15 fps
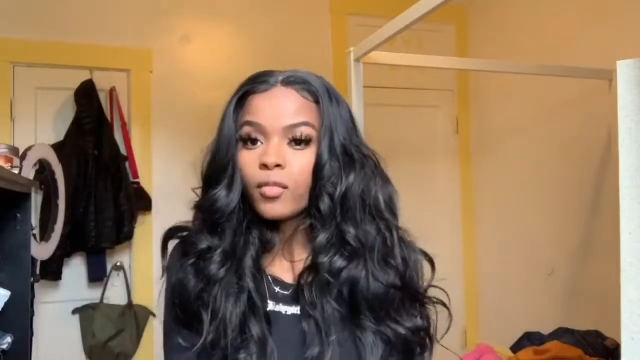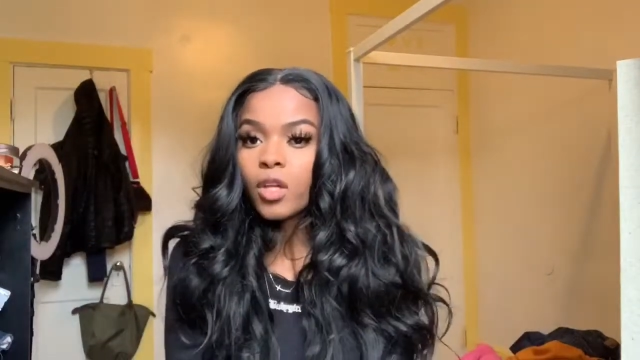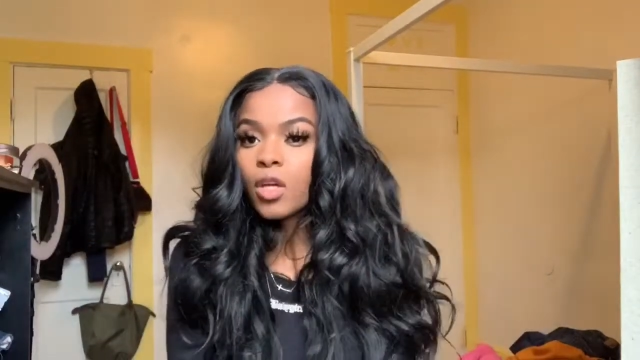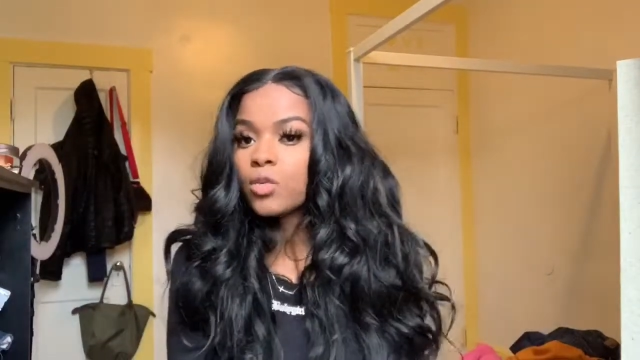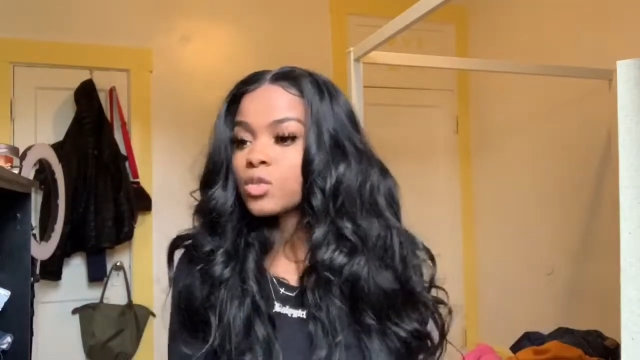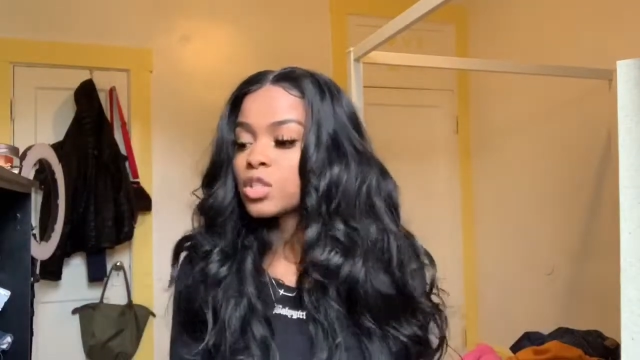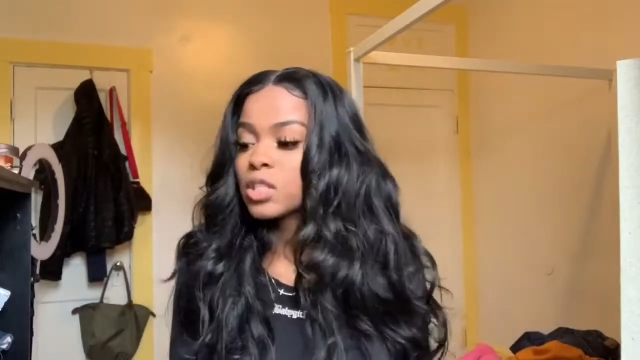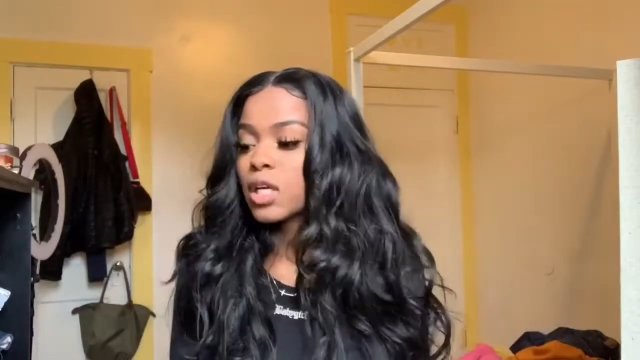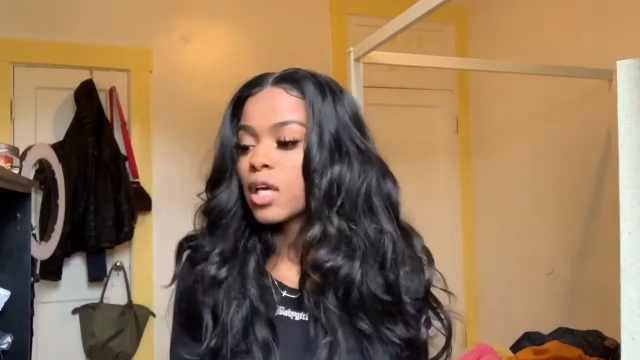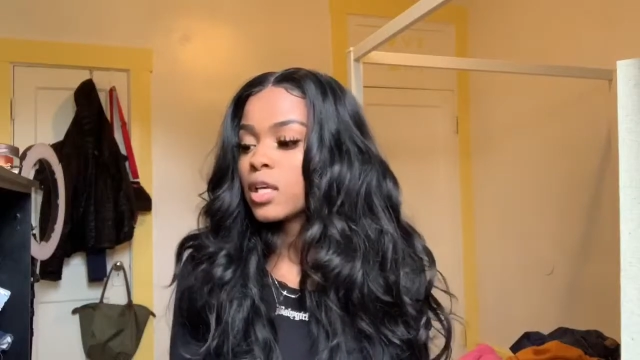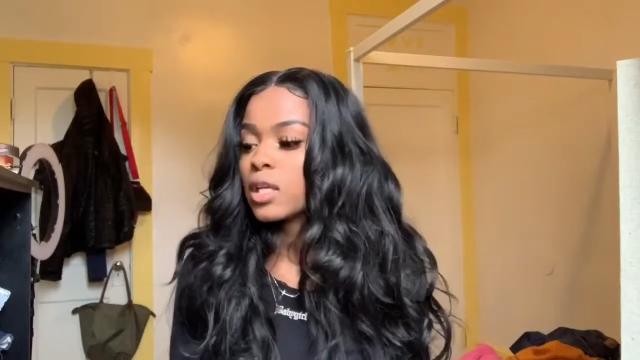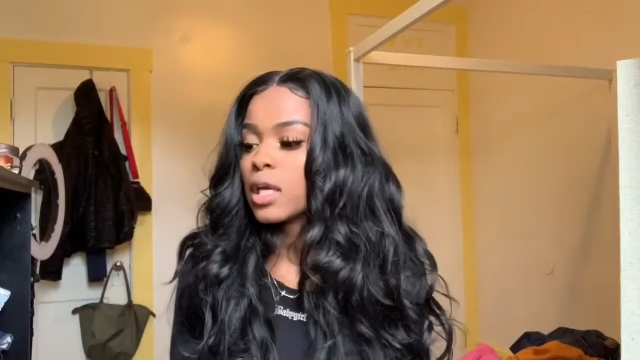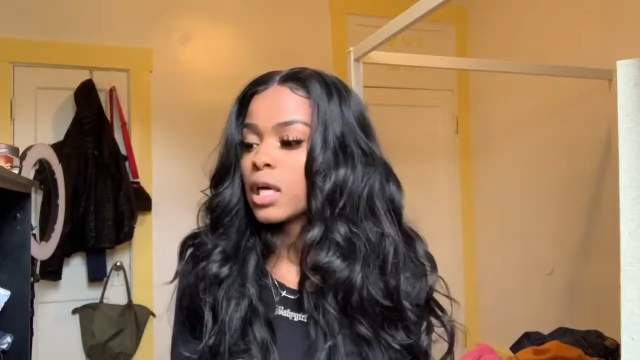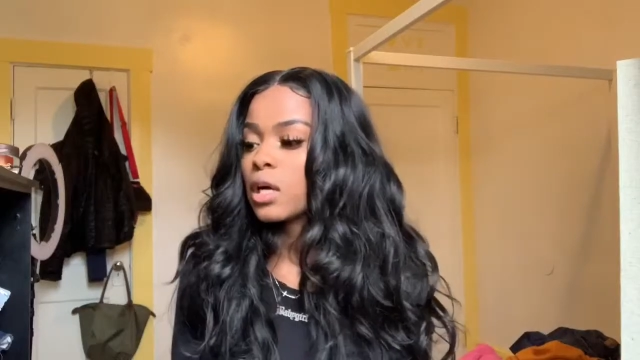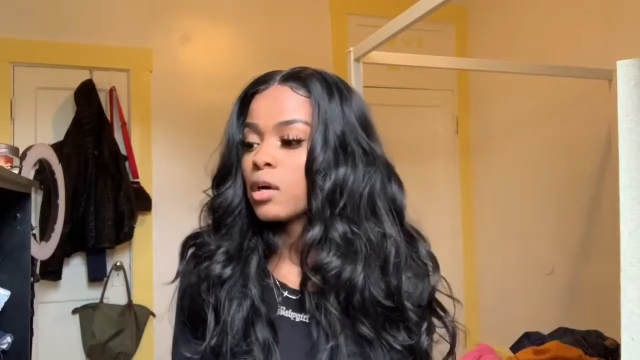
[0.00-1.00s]
It was just kind of
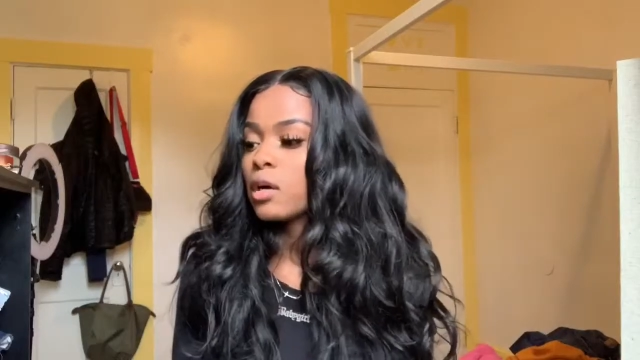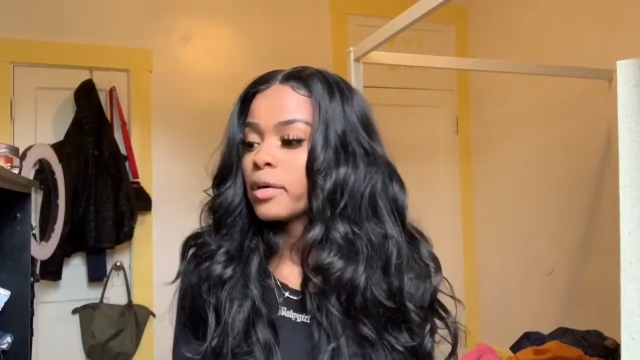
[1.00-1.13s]
like a,